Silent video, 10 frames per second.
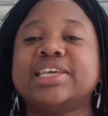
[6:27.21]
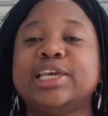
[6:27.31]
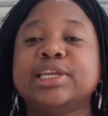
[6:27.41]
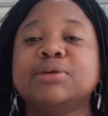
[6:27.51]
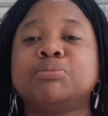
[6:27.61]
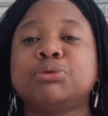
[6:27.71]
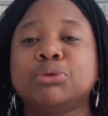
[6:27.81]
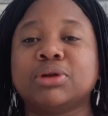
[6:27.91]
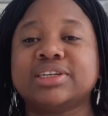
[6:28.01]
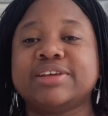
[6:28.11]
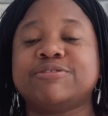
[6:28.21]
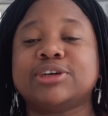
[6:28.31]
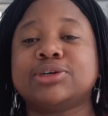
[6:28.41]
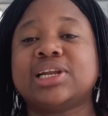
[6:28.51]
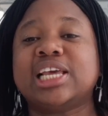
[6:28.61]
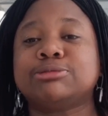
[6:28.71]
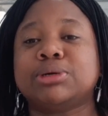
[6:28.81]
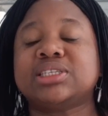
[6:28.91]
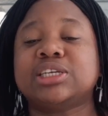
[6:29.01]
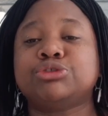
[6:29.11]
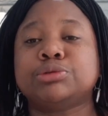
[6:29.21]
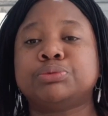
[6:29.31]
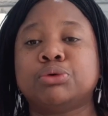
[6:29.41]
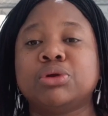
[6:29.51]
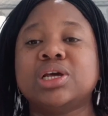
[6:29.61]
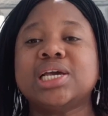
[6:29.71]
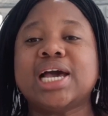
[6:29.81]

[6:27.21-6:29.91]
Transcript: in the pool, the Federal Express Entry pool,